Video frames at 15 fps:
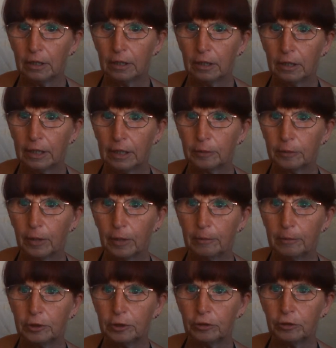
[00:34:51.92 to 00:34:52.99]
That's what I
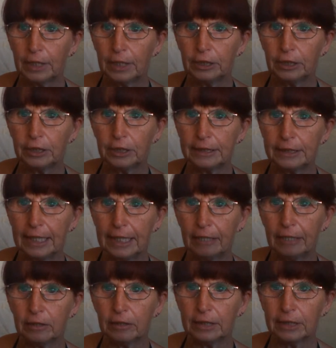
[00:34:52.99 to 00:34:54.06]
was trying just now,
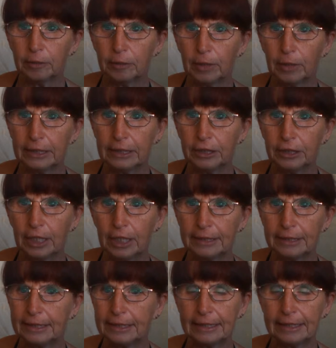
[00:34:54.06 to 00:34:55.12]
because that's what I did
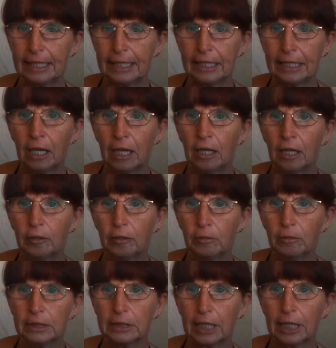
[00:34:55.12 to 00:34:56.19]
yesterday. And all
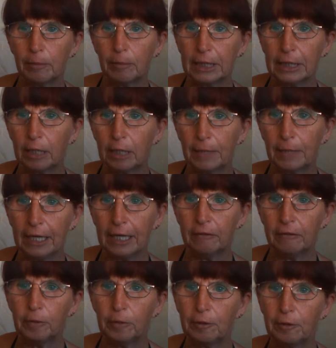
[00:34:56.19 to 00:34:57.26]
that's coming up here
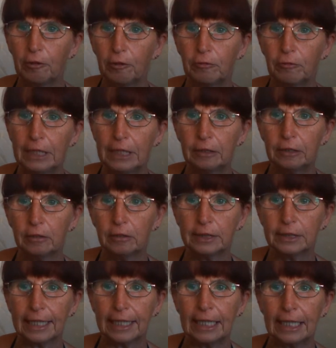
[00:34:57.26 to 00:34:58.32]
with the 3 dots
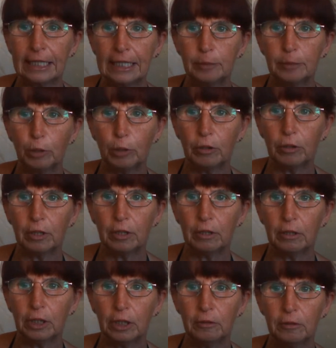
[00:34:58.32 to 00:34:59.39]
is put the
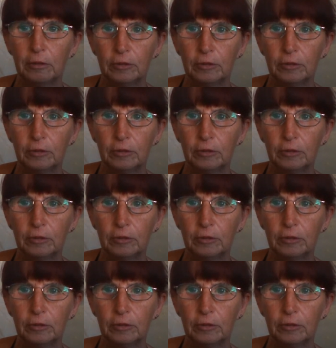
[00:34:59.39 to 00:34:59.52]
user in